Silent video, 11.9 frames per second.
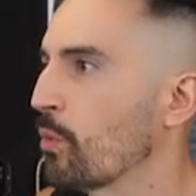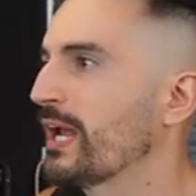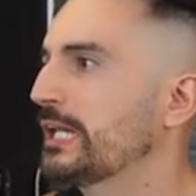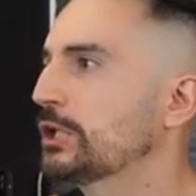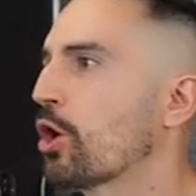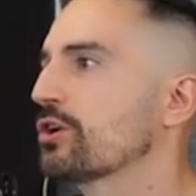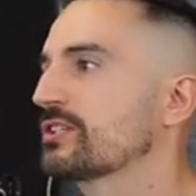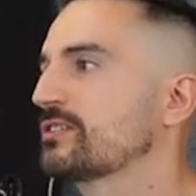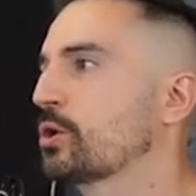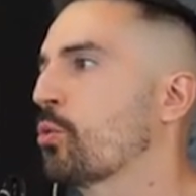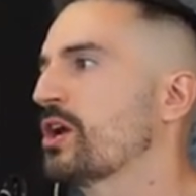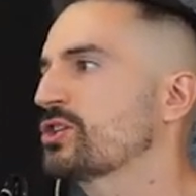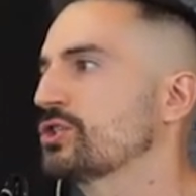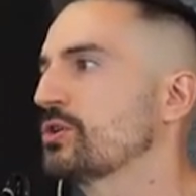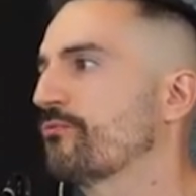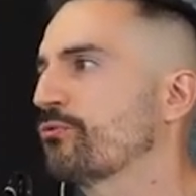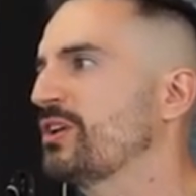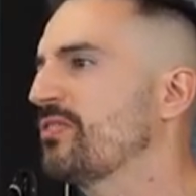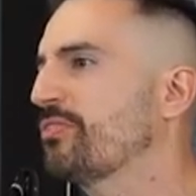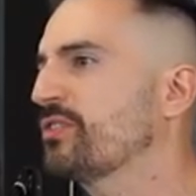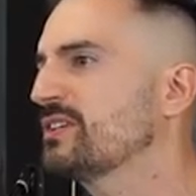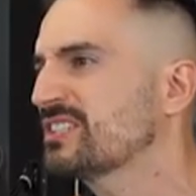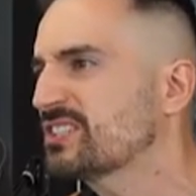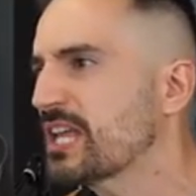Weight loss is a question of three
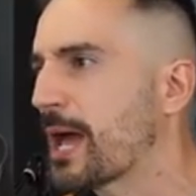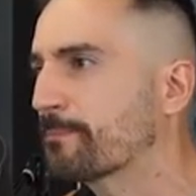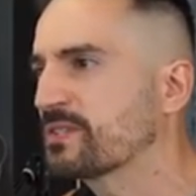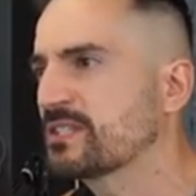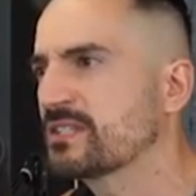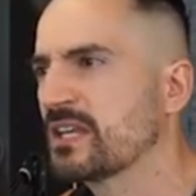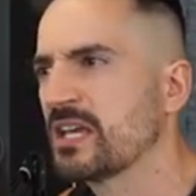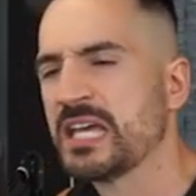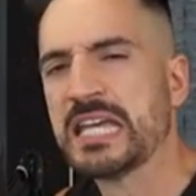steps.